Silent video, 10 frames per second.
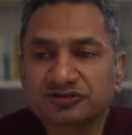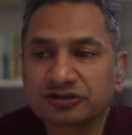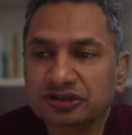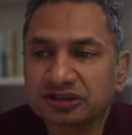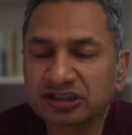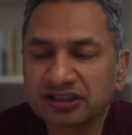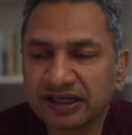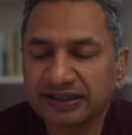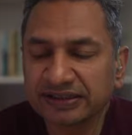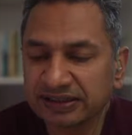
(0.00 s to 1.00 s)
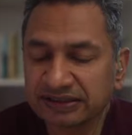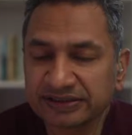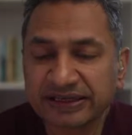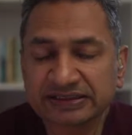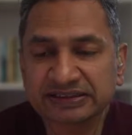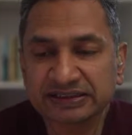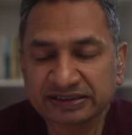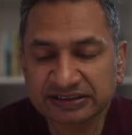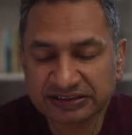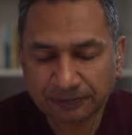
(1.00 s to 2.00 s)
for the delay in getting
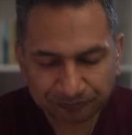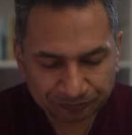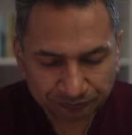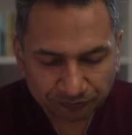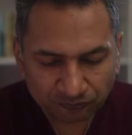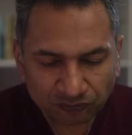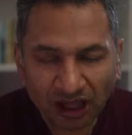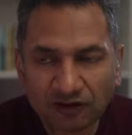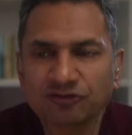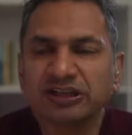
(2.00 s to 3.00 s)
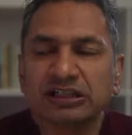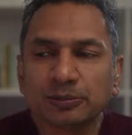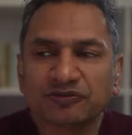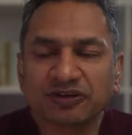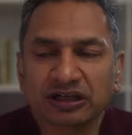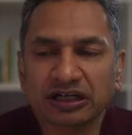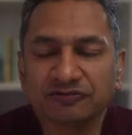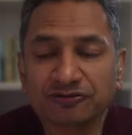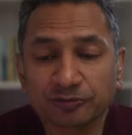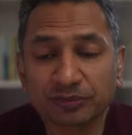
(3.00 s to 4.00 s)
this Freedom of
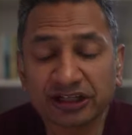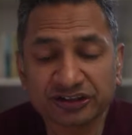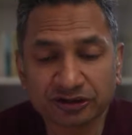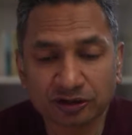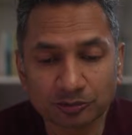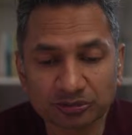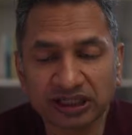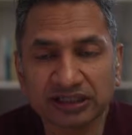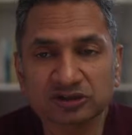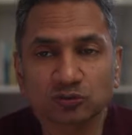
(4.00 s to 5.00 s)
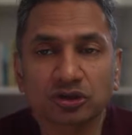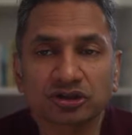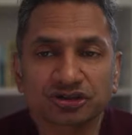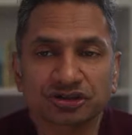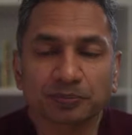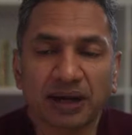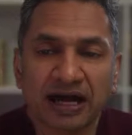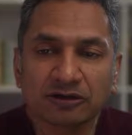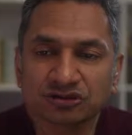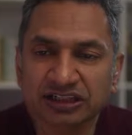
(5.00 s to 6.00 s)
Information Update workshop
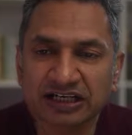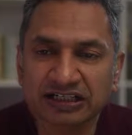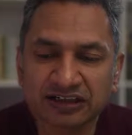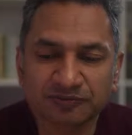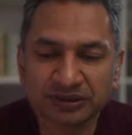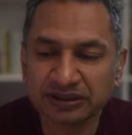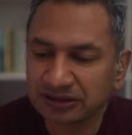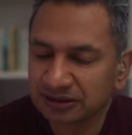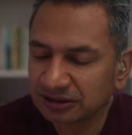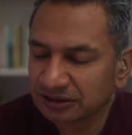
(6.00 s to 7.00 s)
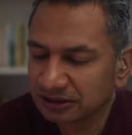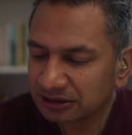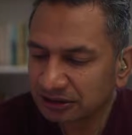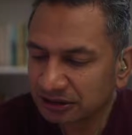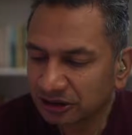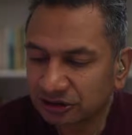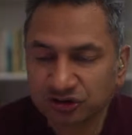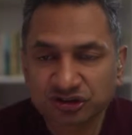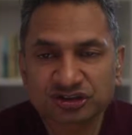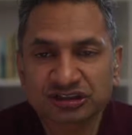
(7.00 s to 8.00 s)
out. I have been
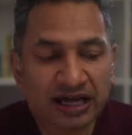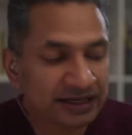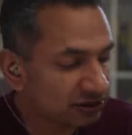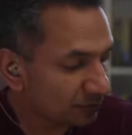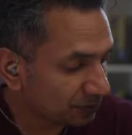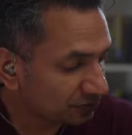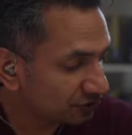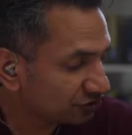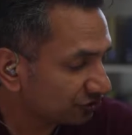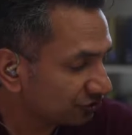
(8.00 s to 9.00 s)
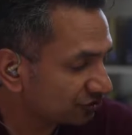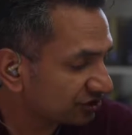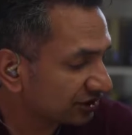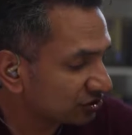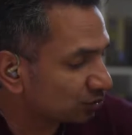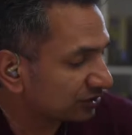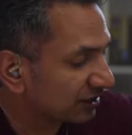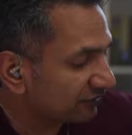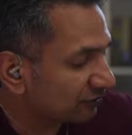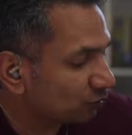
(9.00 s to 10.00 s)
just tied up on the Tuesdays when
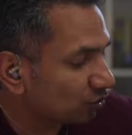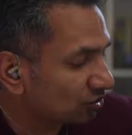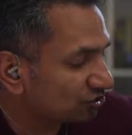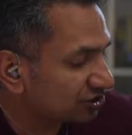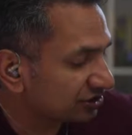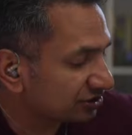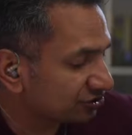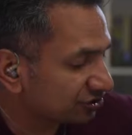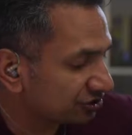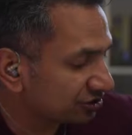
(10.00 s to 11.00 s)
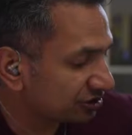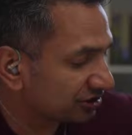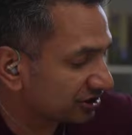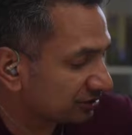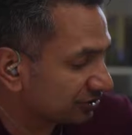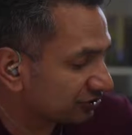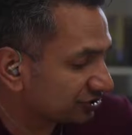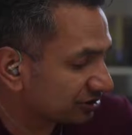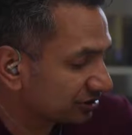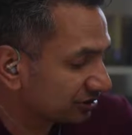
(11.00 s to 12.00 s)
I've wanted to do this. Let me just